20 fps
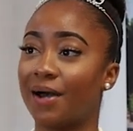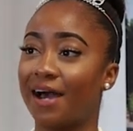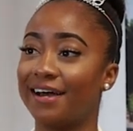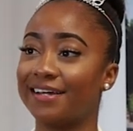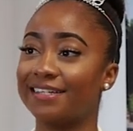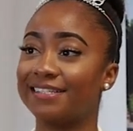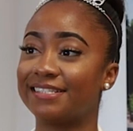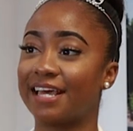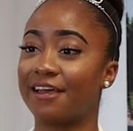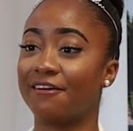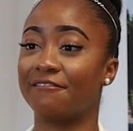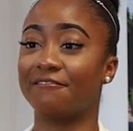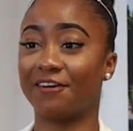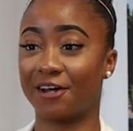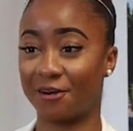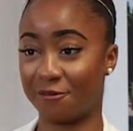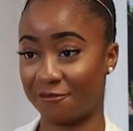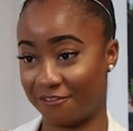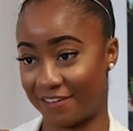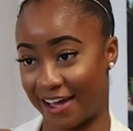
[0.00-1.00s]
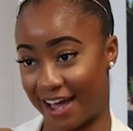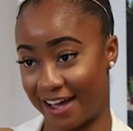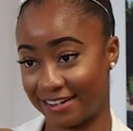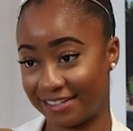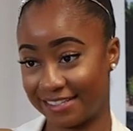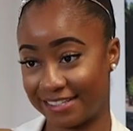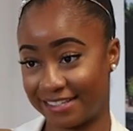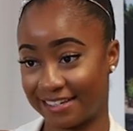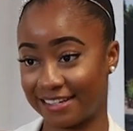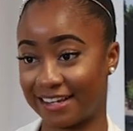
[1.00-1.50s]
I'd say, fun
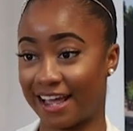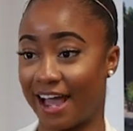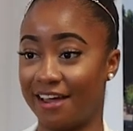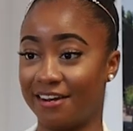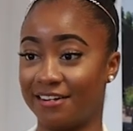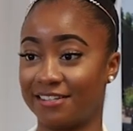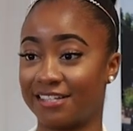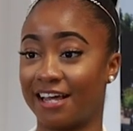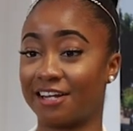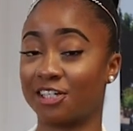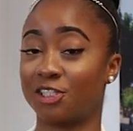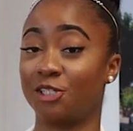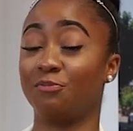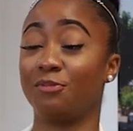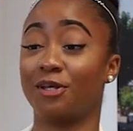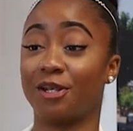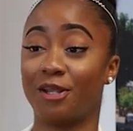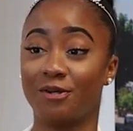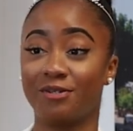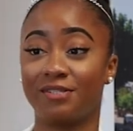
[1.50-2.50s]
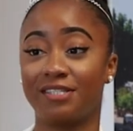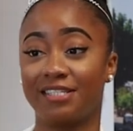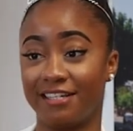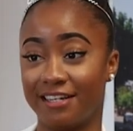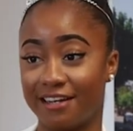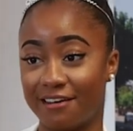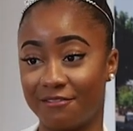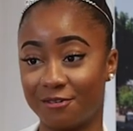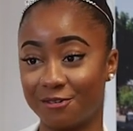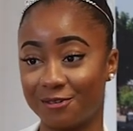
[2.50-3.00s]
fact, Guyana is actually below
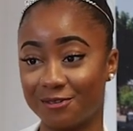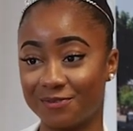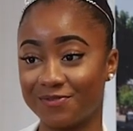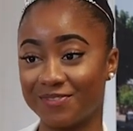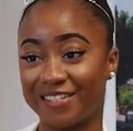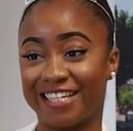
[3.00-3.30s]
sea level.